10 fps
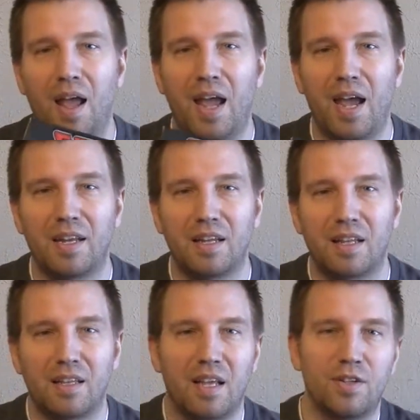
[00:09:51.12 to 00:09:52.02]
And
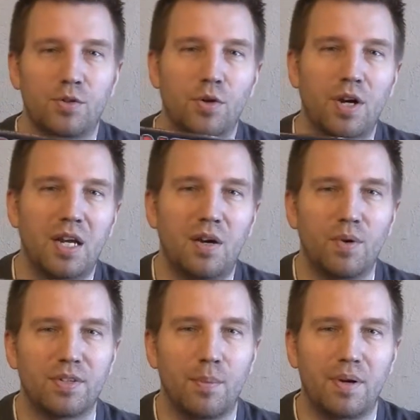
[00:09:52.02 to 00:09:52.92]
enjoy
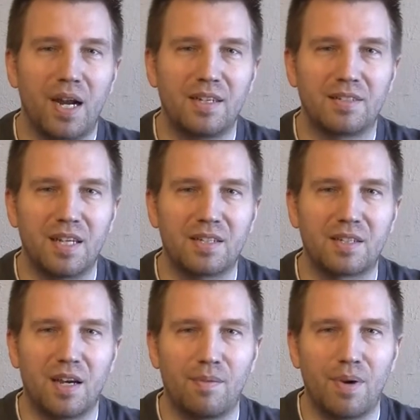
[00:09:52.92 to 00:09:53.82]
what's number
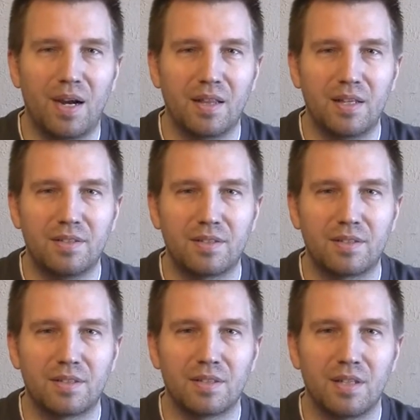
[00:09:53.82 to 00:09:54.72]
ninety-six on my
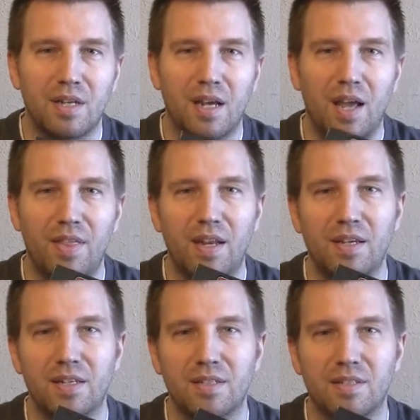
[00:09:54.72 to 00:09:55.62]
list. And that
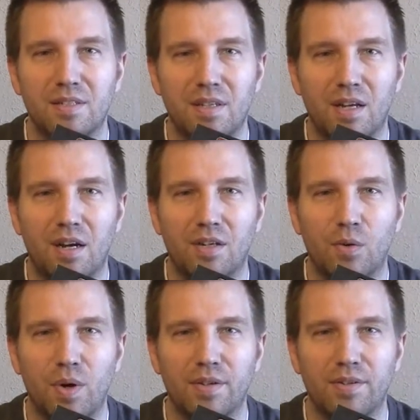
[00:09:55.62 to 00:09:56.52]
is
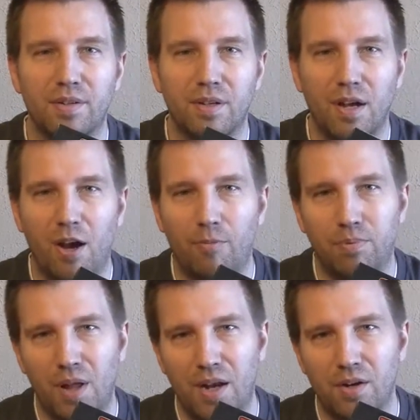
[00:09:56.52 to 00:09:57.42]
Conquest
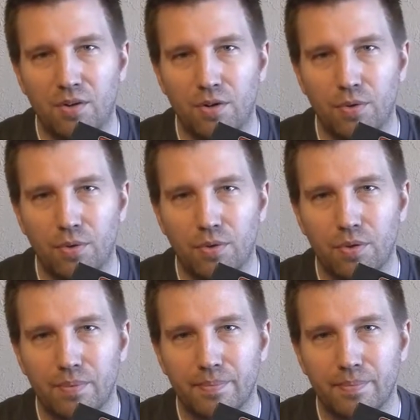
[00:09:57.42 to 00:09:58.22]
of Planet Earth.